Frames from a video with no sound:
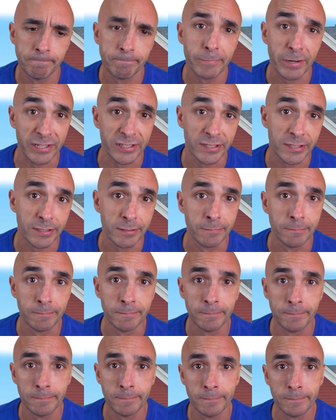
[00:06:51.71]
Press it.
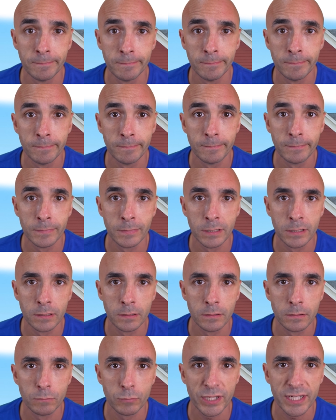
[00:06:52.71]

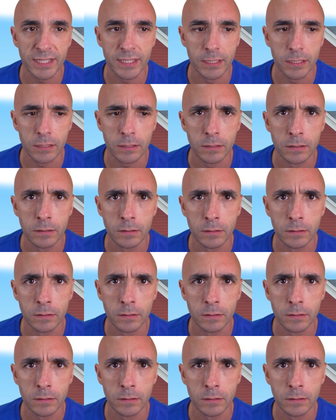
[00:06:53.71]
Press it.